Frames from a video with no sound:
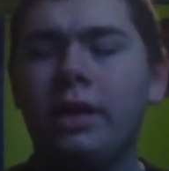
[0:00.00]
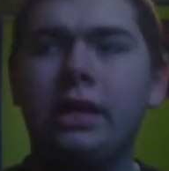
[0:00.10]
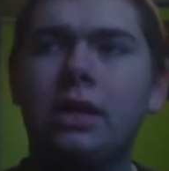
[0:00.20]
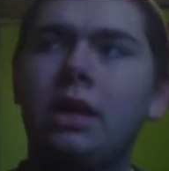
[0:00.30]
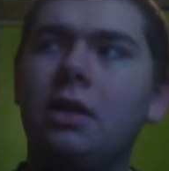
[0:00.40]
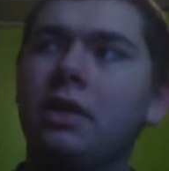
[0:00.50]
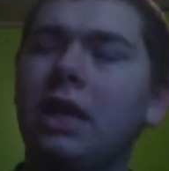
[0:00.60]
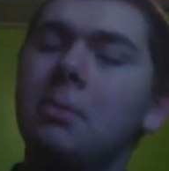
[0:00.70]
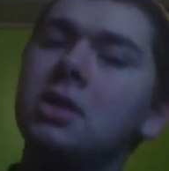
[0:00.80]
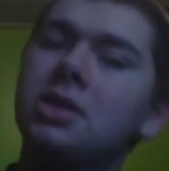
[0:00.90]
Like the
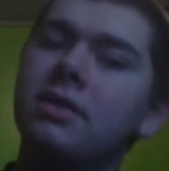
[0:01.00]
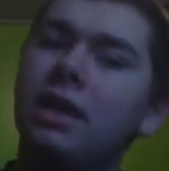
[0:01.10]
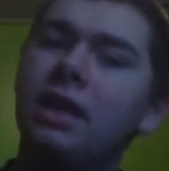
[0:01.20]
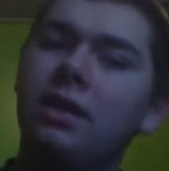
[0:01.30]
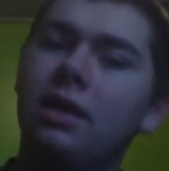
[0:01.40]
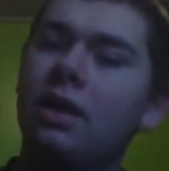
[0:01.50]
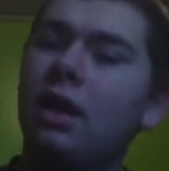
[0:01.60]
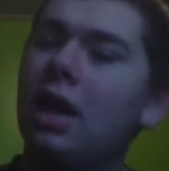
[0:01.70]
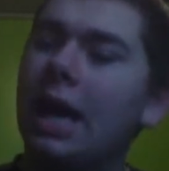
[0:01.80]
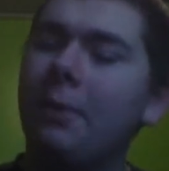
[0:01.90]
animation isn't anything,
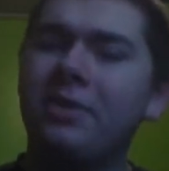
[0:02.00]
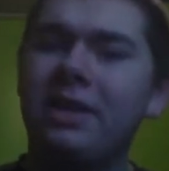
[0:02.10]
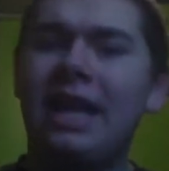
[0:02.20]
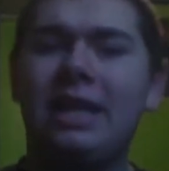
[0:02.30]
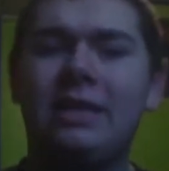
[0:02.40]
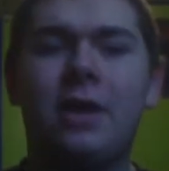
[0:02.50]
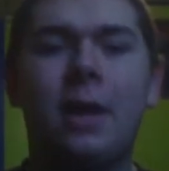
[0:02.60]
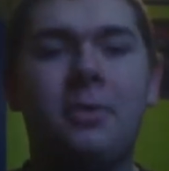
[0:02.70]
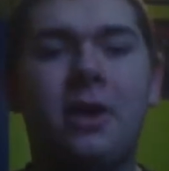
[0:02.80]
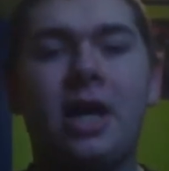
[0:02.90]
I would say anything
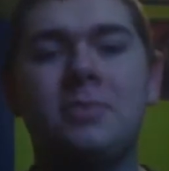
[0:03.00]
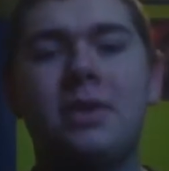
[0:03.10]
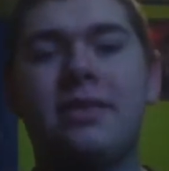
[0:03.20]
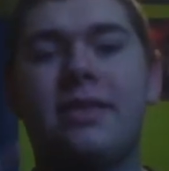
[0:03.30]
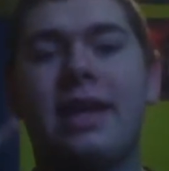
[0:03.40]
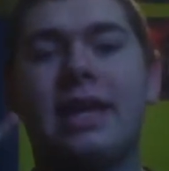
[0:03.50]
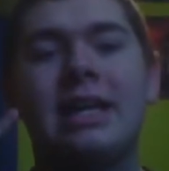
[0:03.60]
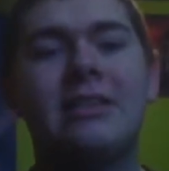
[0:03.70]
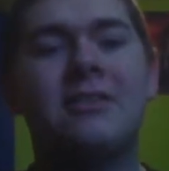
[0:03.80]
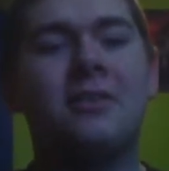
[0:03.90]
top notch, but it's like
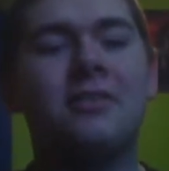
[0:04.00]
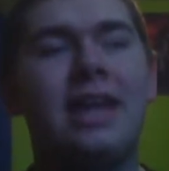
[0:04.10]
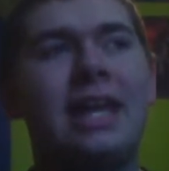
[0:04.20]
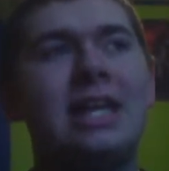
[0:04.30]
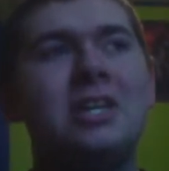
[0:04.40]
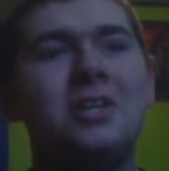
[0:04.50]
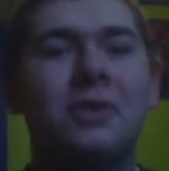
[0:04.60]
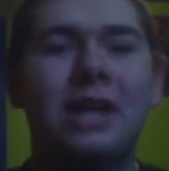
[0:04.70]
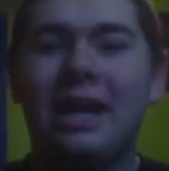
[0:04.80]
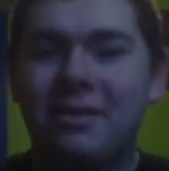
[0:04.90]
some that you
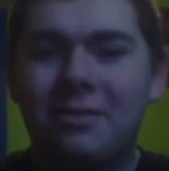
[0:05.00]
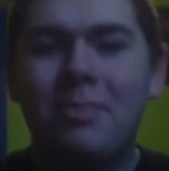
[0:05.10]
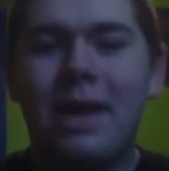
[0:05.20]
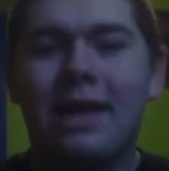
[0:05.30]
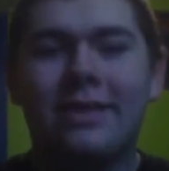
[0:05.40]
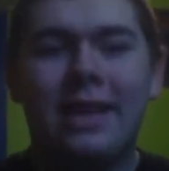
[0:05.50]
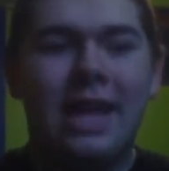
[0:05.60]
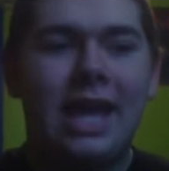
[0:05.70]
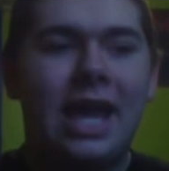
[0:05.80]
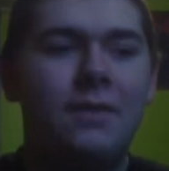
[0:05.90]
would kind of expect
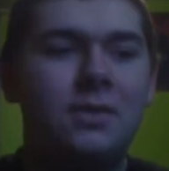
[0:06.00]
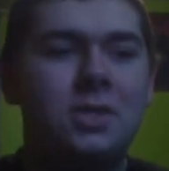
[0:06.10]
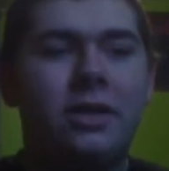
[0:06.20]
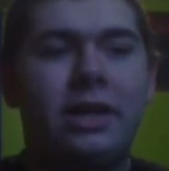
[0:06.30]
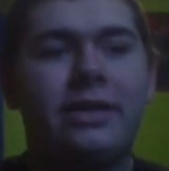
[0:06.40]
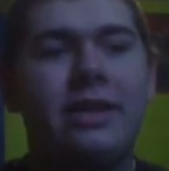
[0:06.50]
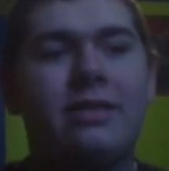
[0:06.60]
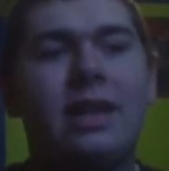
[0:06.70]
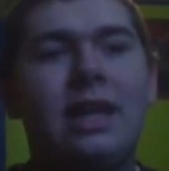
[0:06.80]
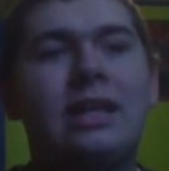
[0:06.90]
to have a show like
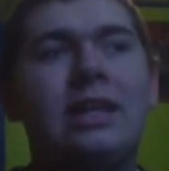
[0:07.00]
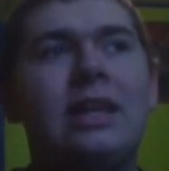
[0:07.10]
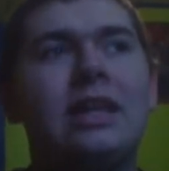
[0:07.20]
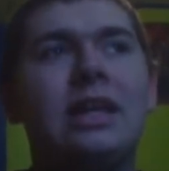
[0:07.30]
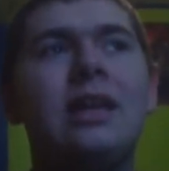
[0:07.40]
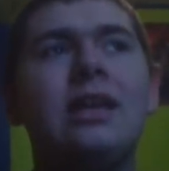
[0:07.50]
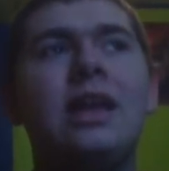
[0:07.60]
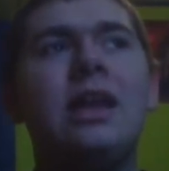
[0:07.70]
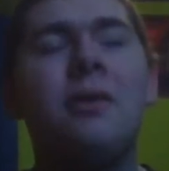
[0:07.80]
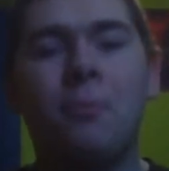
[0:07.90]
this, and
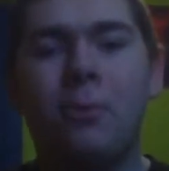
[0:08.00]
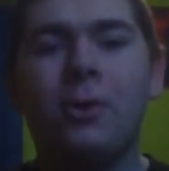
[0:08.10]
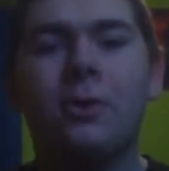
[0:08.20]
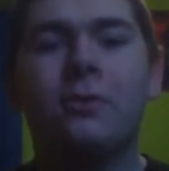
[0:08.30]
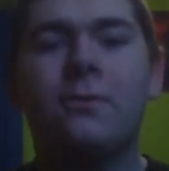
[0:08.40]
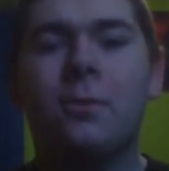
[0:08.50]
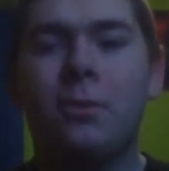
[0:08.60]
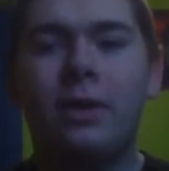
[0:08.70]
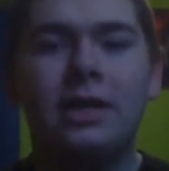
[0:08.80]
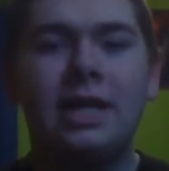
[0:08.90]
it works for
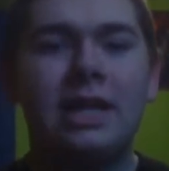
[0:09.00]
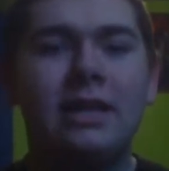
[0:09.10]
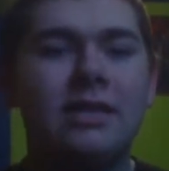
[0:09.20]
what it is.